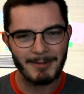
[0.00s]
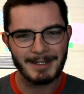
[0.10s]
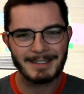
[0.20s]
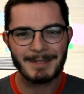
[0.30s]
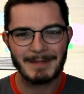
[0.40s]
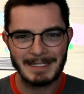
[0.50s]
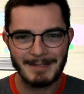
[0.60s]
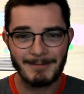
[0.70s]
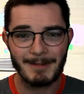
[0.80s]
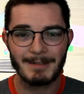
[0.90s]
wanted something
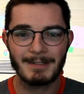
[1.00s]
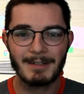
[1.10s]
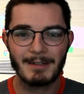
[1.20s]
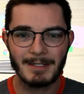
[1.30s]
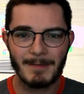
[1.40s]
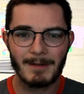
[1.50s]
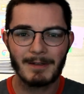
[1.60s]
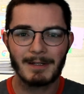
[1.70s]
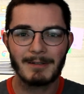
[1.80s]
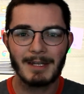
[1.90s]
different, something
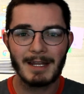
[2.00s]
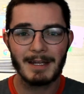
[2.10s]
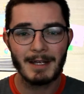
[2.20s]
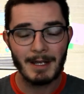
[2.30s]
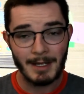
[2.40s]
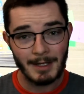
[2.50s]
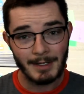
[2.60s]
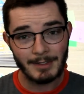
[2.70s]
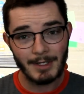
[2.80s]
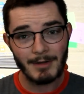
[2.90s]
look a little neat.
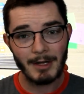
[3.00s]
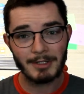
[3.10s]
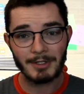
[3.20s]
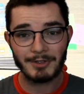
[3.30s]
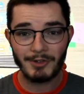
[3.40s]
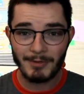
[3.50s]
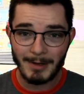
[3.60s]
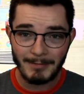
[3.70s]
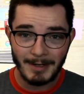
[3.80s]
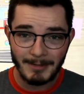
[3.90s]
So I took two of
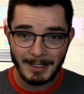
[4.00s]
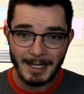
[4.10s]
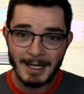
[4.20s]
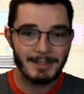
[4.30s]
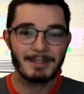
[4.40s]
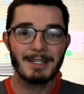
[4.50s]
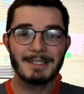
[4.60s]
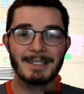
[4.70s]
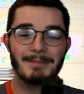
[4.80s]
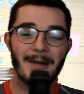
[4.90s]
my favorite things.
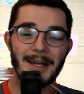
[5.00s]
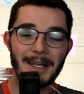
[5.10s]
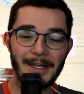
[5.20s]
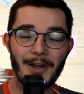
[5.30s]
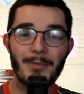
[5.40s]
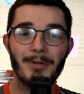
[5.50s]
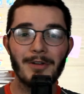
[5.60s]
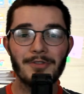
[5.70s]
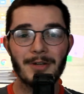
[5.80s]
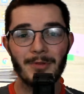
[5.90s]
This is my
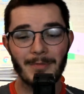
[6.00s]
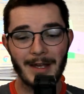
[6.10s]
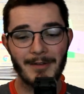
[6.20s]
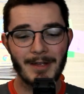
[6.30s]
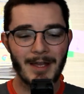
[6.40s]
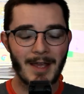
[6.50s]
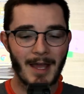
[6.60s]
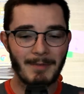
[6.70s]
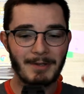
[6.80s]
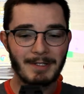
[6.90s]
GoPro Dremel mount.
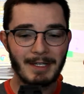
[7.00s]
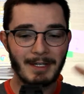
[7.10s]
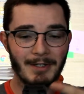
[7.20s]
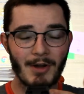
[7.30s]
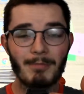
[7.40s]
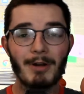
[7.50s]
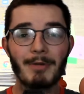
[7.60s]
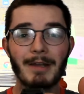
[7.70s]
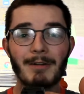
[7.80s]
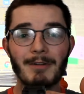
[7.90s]
I'm using a
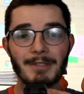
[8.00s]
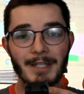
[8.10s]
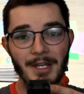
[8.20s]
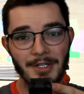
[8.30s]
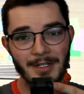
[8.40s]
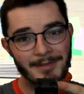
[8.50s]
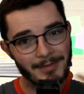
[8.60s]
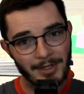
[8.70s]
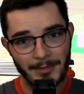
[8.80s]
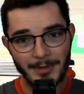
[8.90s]
GoPro Hero Sessions.
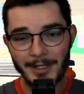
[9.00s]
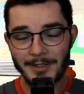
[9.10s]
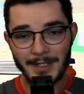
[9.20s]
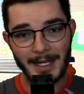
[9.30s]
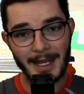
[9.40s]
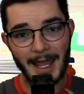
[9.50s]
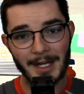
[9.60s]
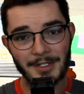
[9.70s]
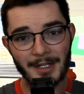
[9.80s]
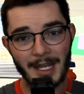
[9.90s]
You could really use any
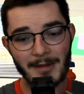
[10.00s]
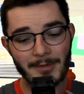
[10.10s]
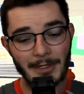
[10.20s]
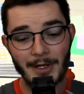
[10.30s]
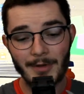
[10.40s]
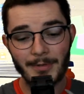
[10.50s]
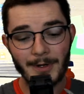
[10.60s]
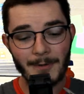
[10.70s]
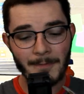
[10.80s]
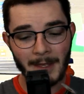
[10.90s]
action camera or GoPro.